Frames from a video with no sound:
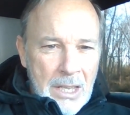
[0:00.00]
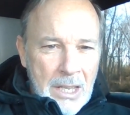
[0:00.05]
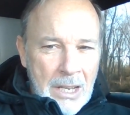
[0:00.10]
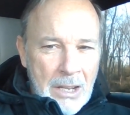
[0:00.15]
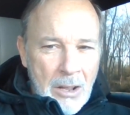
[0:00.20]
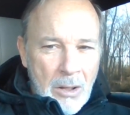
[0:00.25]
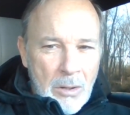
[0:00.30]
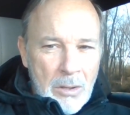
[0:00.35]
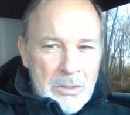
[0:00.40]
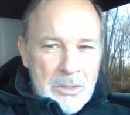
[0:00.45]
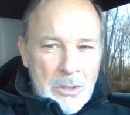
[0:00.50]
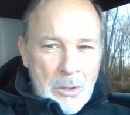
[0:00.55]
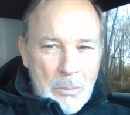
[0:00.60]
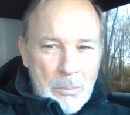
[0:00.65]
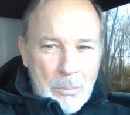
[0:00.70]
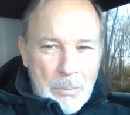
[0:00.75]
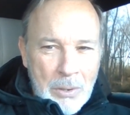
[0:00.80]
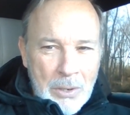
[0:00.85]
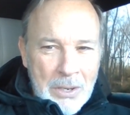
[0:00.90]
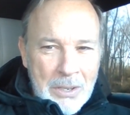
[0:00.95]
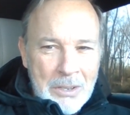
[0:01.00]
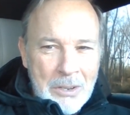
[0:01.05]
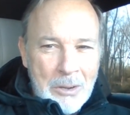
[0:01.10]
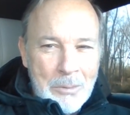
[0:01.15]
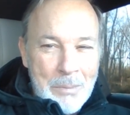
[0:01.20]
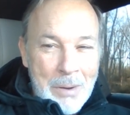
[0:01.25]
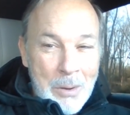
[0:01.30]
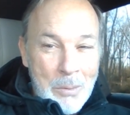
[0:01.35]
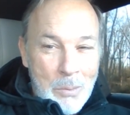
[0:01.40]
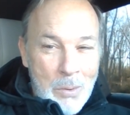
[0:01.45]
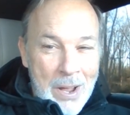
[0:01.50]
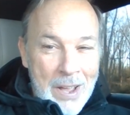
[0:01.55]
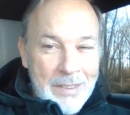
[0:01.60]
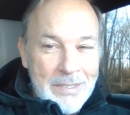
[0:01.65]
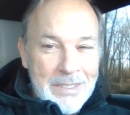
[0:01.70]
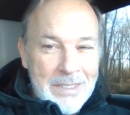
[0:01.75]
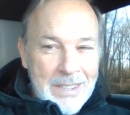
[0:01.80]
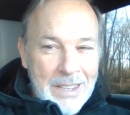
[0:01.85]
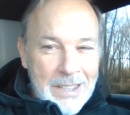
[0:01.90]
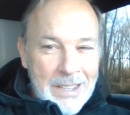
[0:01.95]
and I also put in there my
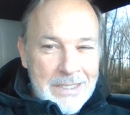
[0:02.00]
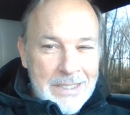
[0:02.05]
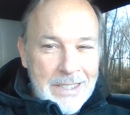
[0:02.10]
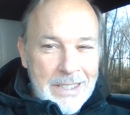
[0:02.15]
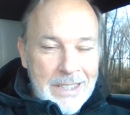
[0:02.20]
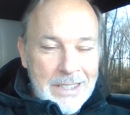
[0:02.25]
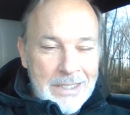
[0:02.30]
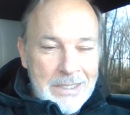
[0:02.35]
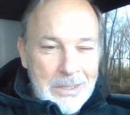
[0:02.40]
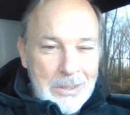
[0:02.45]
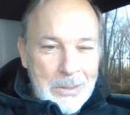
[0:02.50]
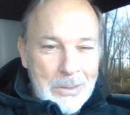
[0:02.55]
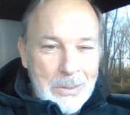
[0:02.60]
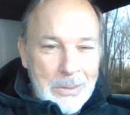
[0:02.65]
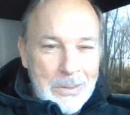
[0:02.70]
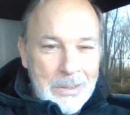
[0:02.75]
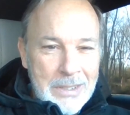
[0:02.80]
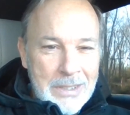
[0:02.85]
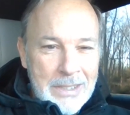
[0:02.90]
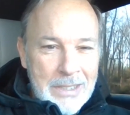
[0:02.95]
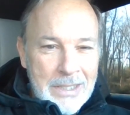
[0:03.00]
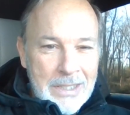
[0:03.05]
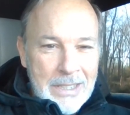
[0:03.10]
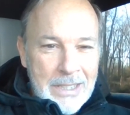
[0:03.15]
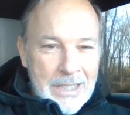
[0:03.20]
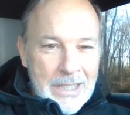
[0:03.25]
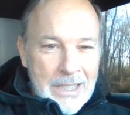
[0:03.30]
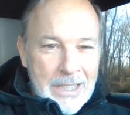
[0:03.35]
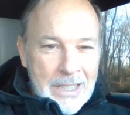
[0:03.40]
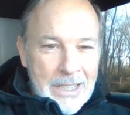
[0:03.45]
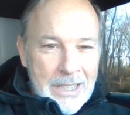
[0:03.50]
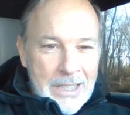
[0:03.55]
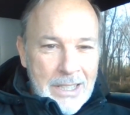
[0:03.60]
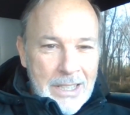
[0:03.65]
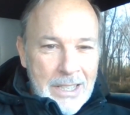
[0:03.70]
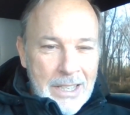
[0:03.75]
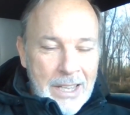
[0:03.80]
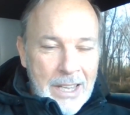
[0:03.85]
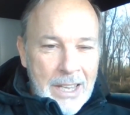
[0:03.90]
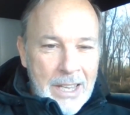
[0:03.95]
wife's destiny too.
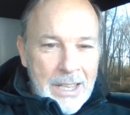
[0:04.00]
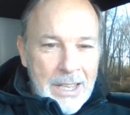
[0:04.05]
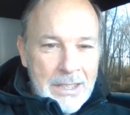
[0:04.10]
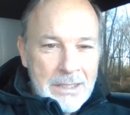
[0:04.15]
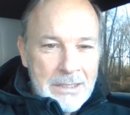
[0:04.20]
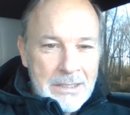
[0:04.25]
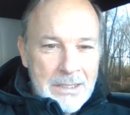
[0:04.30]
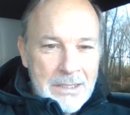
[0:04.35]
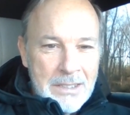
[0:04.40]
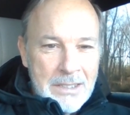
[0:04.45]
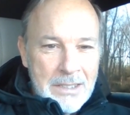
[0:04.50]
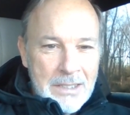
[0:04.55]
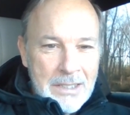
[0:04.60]
And